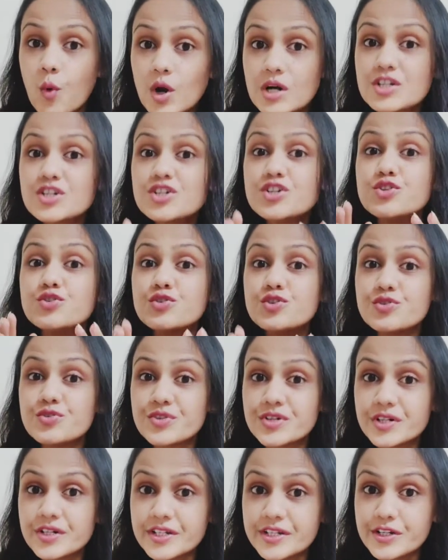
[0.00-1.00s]
what do
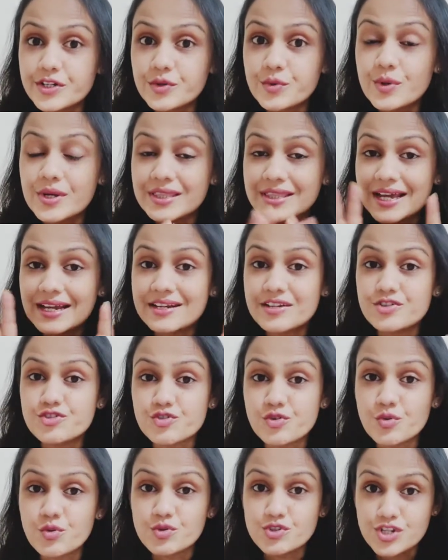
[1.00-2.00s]
you really do in that
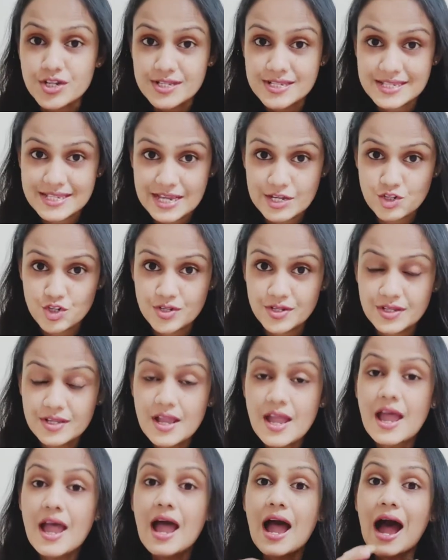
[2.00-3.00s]
intro coaching
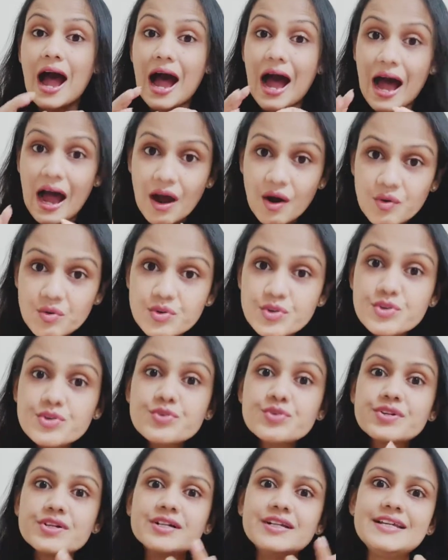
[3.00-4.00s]
session? How do
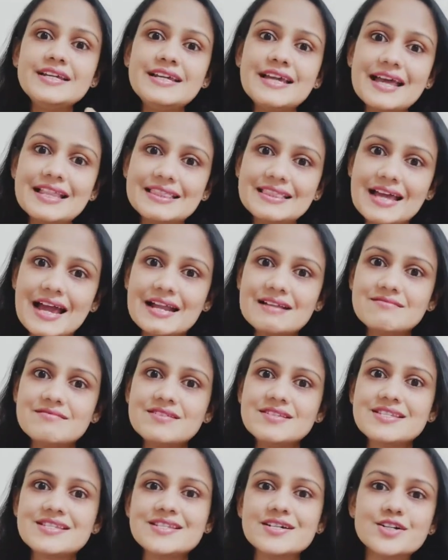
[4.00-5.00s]
you really get
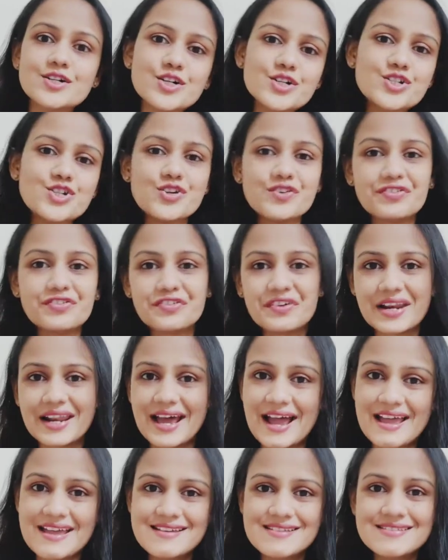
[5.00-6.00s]
that surge of
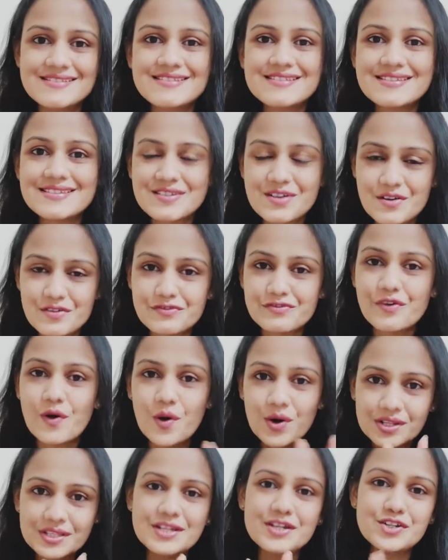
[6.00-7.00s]
clients
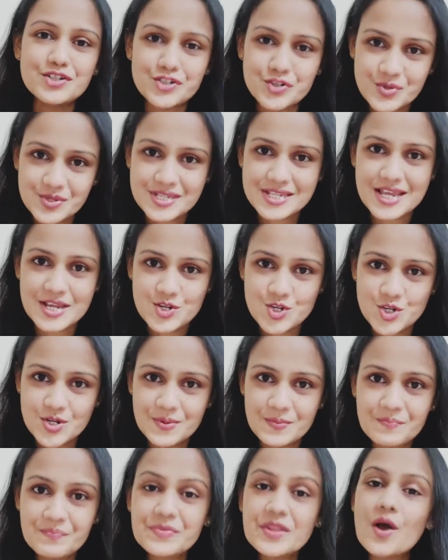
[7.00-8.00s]
for the intro
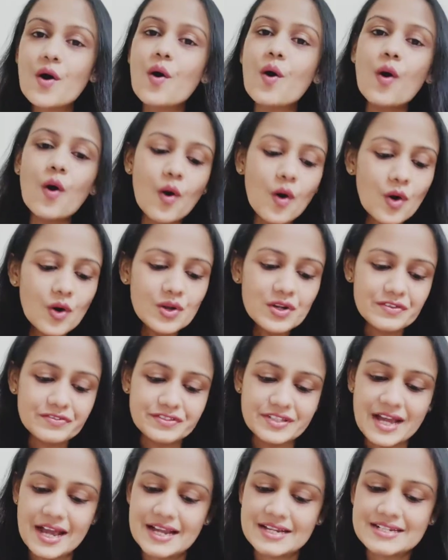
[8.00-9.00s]
session? All
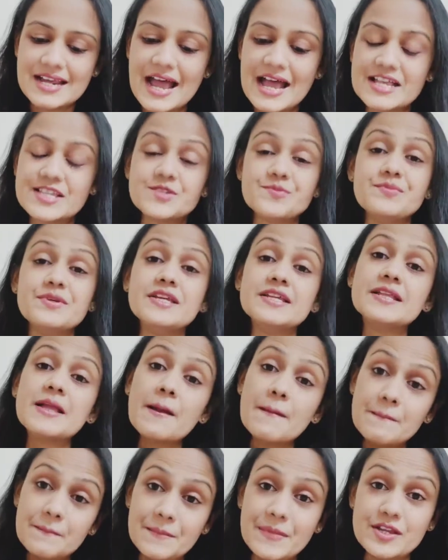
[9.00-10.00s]
of that has
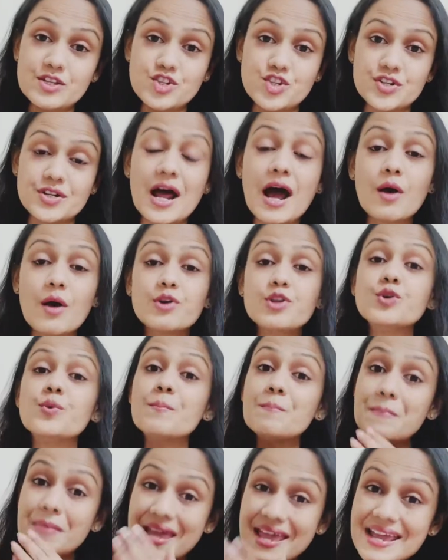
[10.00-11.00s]
been mentioned. How do you
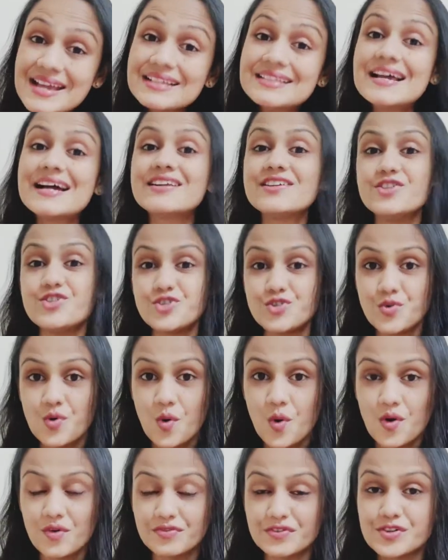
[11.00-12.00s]
make that
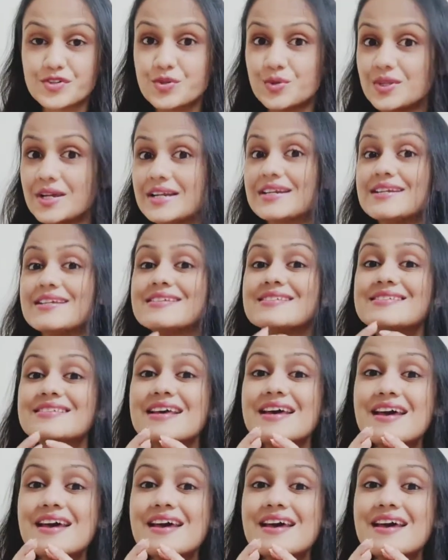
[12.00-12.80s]
intro offer so that it